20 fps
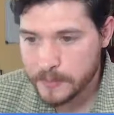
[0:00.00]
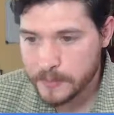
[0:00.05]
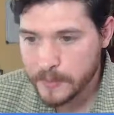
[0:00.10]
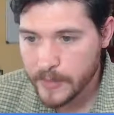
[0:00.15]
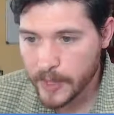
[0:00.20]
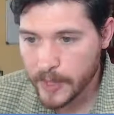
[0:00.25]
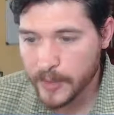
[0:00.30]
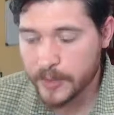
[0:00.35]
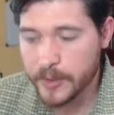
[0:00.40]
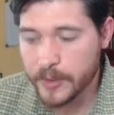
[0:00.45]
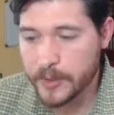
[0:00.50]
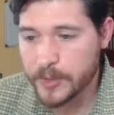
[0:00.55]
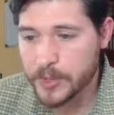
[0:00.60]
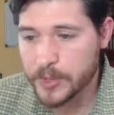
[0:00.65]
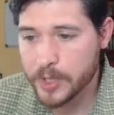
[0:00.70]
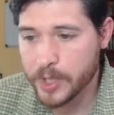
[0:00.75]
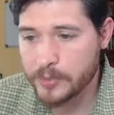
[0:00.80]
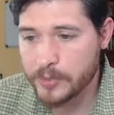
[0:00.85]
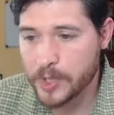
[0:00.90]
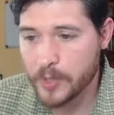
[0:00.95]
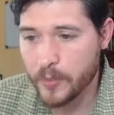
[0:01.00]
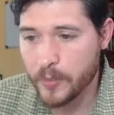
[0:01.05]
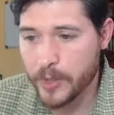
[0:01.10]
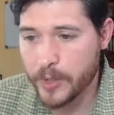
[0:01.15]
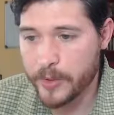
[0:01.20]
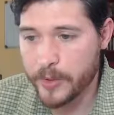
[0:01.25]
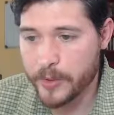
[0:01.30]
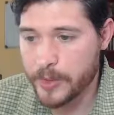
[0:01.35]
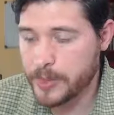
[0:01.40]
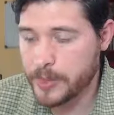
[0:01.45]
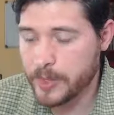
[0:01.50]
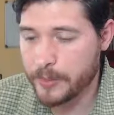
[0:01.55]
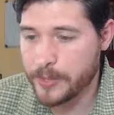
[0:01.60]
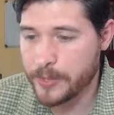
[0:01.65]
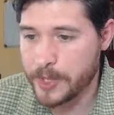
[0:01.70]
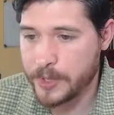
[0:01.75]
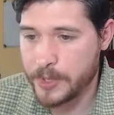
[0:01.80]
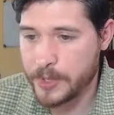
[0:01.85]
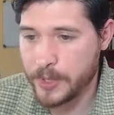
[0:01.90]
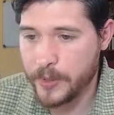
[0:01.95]
either description 1 or
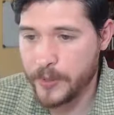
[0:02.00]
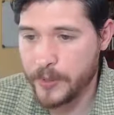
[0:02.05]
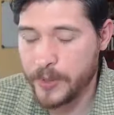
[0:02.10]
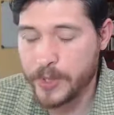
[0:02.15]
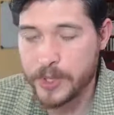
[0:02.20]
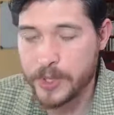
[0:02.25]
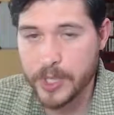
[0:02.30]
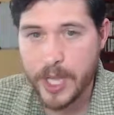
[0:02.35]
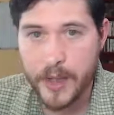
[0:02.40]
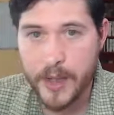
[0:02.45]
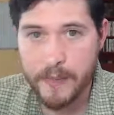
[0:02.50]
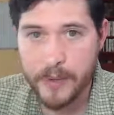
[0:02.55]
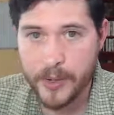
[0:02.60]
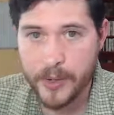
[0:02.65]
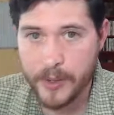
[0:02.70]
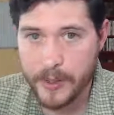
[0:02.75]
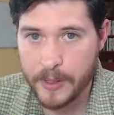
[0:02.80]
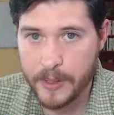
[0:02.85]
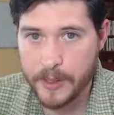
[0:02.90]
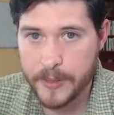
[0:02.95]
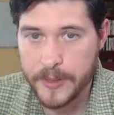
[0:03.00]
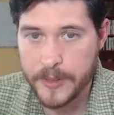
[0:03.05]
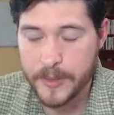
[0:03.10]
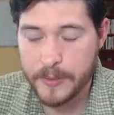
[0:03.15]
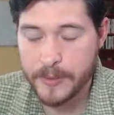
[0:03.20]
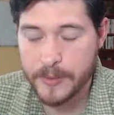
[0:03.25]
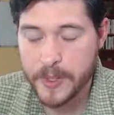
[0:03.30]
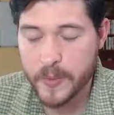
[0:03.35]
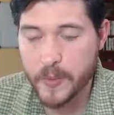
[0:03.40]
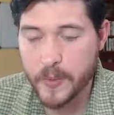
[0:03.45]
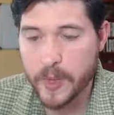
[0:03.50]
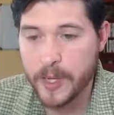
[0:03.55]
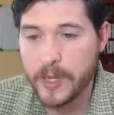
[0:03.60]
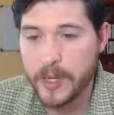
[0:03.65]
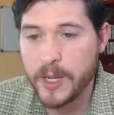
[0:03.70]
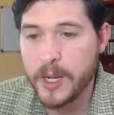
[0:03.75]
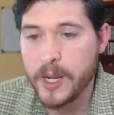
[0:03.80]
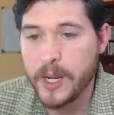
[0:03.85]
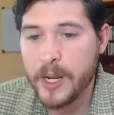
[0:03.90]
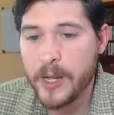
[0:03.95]
description 2, usually I put it in description
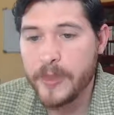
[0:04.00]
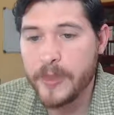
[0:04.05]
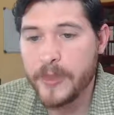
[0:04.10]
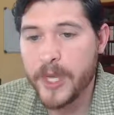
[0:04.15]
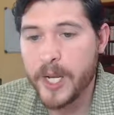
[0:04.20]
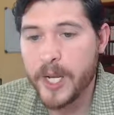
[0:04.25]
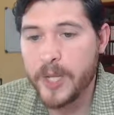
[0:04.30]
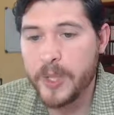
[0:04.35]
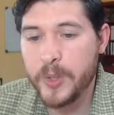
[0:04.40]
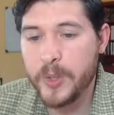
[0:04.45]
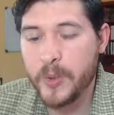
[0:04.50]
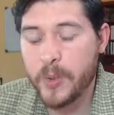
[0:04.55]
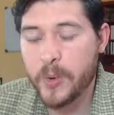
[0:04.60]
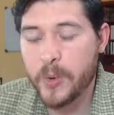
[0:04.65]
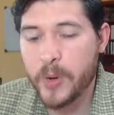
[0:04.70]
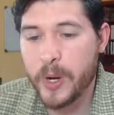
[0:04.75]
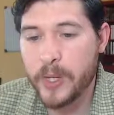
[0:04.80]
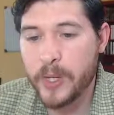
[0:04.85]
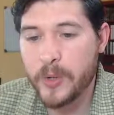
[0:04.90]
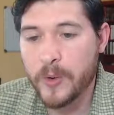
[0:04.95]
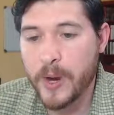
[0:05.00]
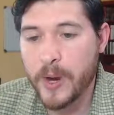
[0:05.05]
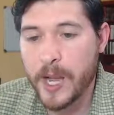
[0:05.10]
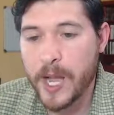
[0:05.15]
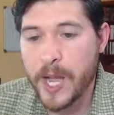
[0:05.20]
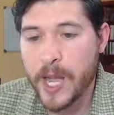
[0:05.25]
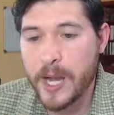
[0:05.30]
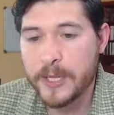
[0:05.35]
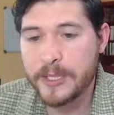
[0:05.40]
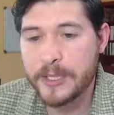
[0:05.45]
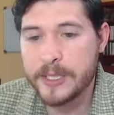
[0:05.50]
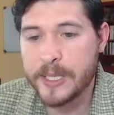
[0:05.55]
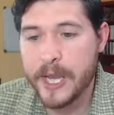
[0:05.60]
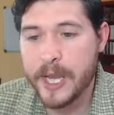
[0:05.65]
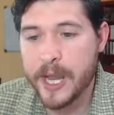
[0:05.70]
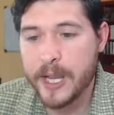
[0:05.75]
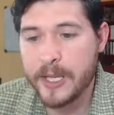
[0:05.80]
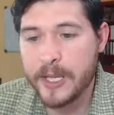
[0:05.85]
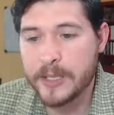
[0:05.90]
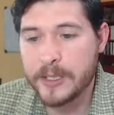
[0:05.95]
1, then your ad
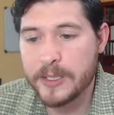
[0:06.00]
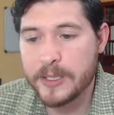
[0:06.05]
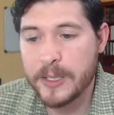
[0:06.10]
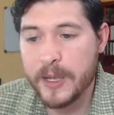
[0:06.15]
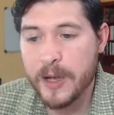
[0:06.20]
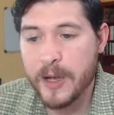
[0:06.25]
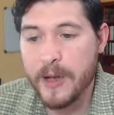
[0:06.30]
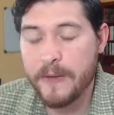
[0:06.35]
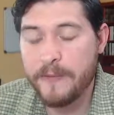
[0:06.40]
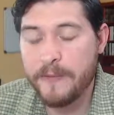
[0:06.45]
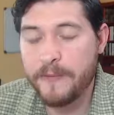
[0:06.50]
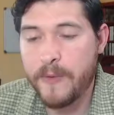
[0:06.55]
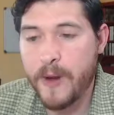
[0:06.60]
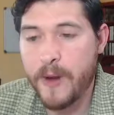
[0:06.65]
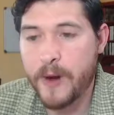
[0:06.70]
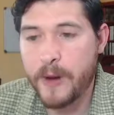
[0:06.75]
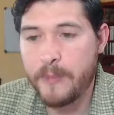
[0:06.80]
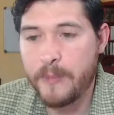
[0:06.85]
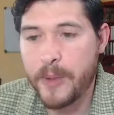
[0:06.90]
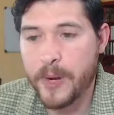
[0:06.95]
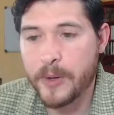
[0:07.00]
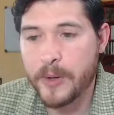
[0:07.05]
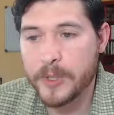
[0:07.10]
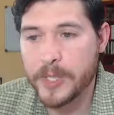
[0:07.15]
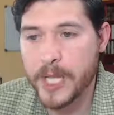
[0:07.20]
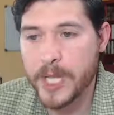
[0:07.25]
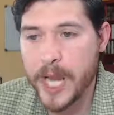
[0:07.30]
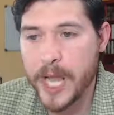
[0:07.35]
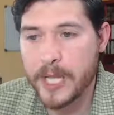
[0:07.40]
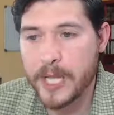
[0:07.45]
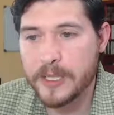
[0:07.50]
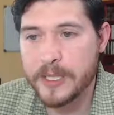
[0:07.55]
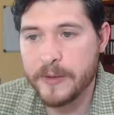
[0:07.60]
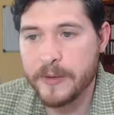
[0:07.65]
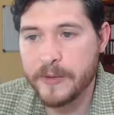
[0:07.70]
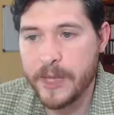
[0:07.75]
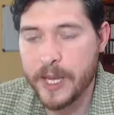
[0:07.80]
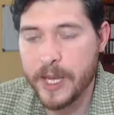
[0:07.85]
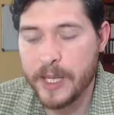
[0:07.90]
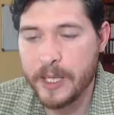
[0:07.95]
stands a far better chance
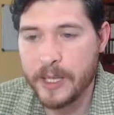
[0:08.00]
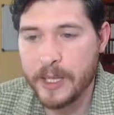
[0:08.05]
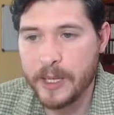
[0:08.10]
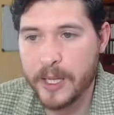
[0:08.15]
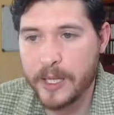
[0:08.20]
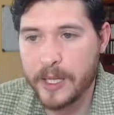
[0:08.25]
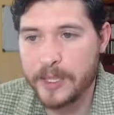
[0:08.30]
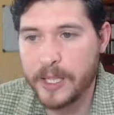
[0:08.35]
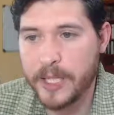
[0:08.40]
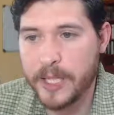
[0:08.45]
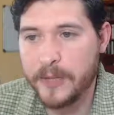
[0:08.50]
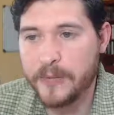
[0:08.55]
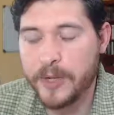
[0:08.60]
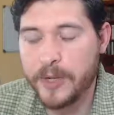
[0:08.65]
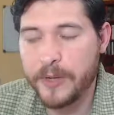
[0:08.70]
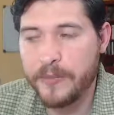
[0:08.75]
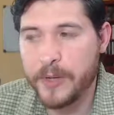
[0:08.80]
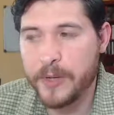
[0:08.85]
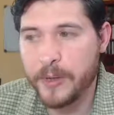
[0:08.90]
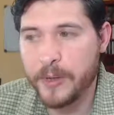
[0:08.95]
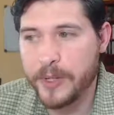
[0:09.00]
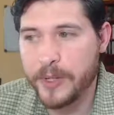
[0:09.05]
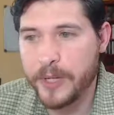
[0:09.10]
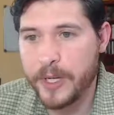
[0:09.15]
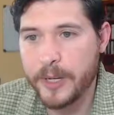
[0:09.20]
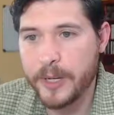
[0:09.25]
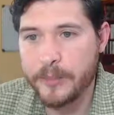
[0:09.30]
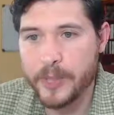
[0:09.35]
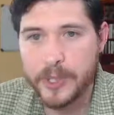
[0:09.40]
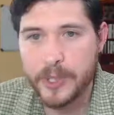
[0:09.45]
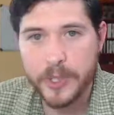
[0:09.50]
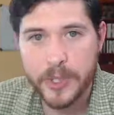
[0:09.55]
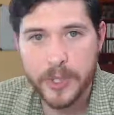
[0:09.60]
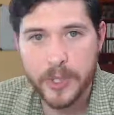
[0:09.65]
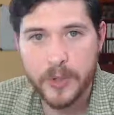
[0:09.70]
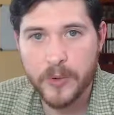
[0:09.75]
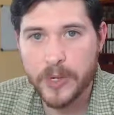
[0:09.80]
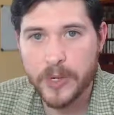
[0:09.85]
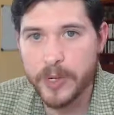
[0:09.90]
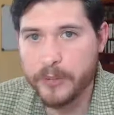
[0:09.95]
of getting clicked, even if you're in the number
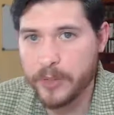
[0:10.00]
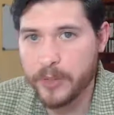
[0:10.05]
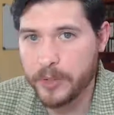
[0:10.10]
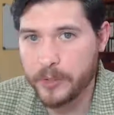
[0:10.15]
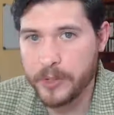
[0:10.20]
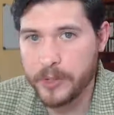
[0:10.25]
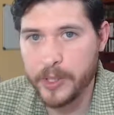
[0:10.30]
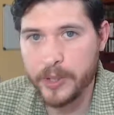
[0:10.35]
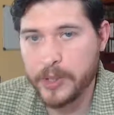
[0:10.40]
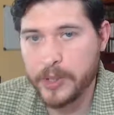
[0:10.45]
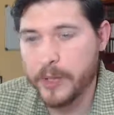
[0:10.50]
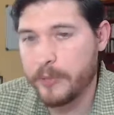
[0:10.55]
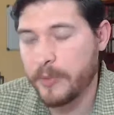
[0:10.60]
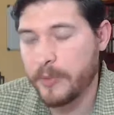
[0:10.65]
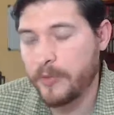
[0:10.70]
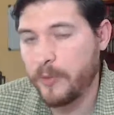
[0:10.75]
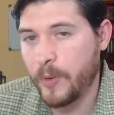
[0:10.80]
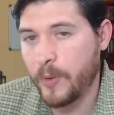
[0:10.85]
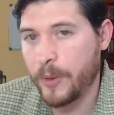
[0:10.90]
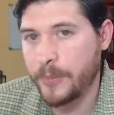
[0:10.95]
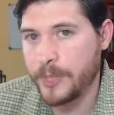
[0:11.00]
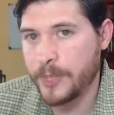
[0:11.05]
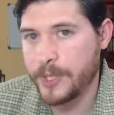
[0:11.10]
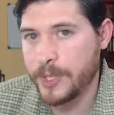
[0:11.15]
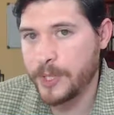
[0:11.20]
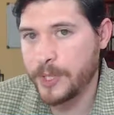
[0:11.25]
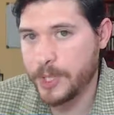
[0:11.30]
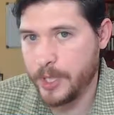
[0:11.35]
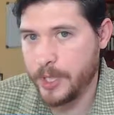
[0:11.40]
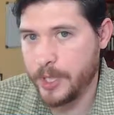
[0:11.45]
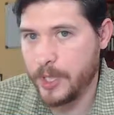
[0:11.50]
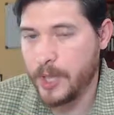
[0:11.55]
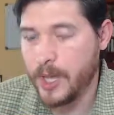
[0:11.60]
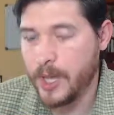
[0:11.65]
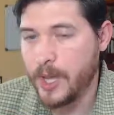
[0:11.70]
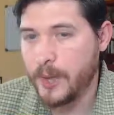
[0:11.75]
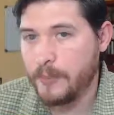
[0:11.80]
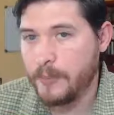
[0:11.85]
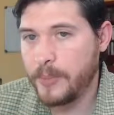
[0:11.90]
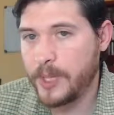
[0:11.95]
2 or number 3 or number 4 position,
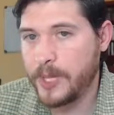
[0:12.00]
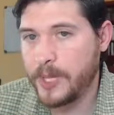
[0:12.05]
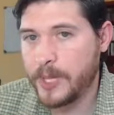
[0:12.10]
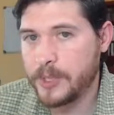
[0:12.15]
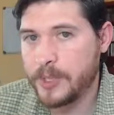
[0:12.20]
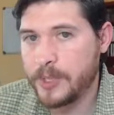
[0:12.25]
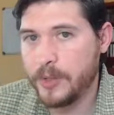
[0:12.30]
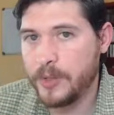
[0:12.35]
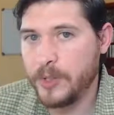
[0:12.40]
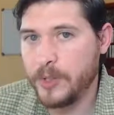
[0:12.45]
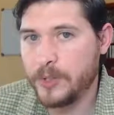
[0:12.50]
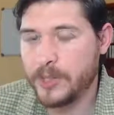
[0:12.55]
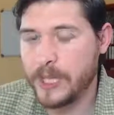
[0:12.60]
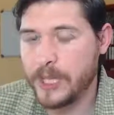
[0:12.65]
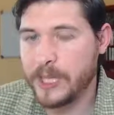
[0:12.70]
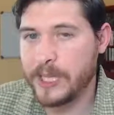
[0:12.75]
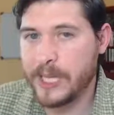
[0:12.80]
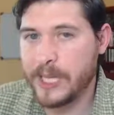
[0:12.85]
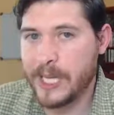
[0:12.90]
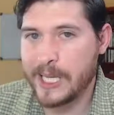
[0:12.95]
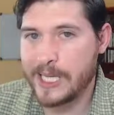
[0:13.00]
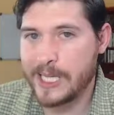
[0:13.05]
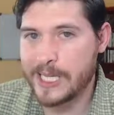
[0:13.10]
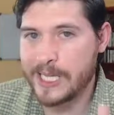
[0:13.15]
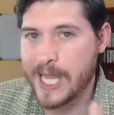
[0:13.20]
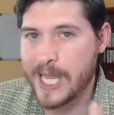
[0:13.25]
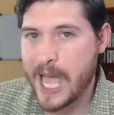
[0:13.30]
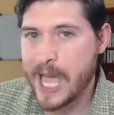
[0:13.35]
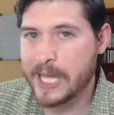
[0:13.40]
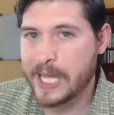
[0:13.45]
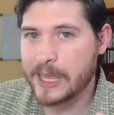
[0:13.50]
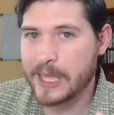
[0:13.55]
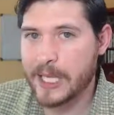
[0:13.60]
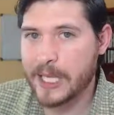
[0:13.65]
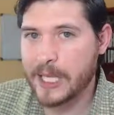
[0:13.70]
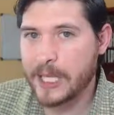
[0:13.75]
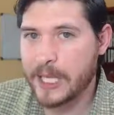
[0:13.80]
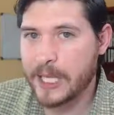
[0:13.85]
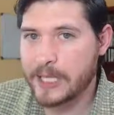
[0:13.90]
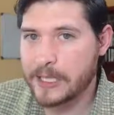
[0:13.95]
because you're using the exact
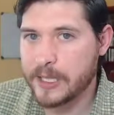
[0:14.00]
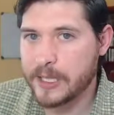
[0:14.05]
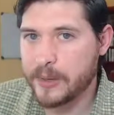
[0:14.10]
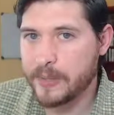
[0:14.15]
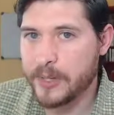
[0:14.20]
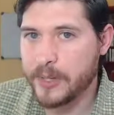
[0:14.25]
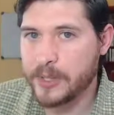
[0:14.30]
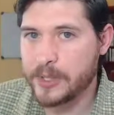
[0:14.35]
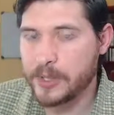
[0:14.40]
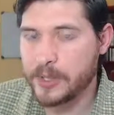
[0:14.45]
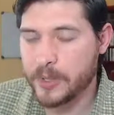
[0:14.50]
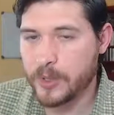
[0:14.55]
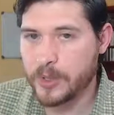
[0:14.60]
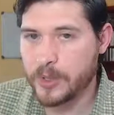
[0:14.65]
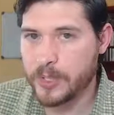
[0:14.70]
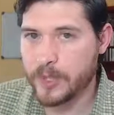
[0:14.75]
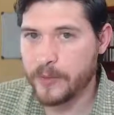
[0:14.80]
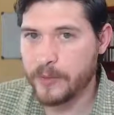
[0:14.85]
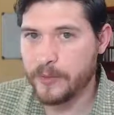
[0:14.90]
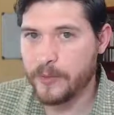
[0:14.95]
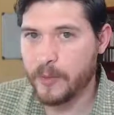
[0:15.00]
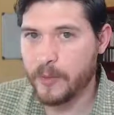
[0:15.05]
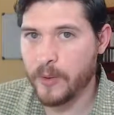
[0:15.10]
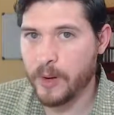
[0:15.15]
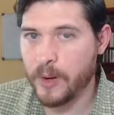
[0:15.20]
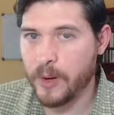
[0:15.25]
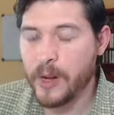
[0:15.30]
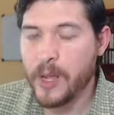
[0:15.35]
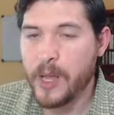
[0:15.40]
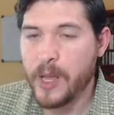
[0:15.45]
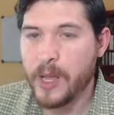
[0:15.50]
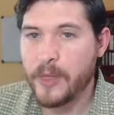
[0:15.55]
thing that somebody's searching for.